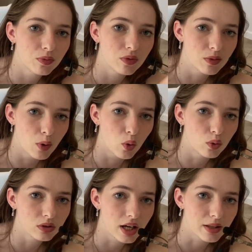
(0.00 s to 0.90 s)
the
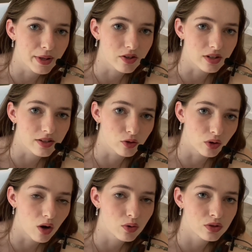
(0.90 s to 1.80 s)
mold and the parasites
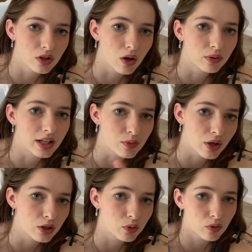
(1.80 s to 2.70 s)
grow. So that's why
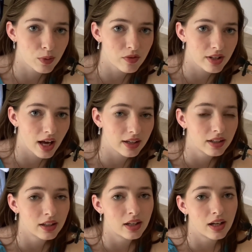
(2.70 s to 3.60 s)
you would remove that.
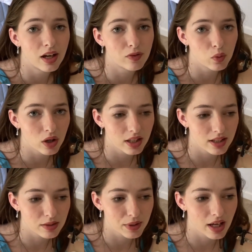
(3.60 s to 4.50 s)
If you want to
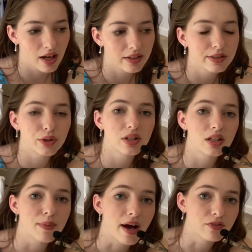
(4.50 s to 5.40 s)
eat them again, you can eat
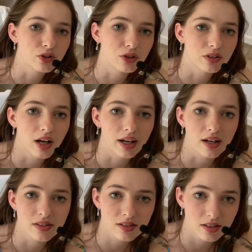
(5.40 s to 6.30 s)
them after, I
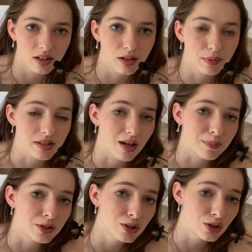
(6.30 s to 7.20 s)
guess. That's up
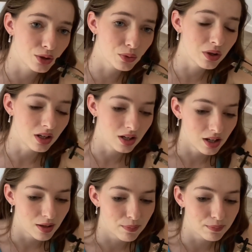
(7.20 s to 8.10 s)
to you.
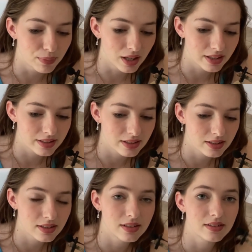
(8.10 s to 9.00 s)
But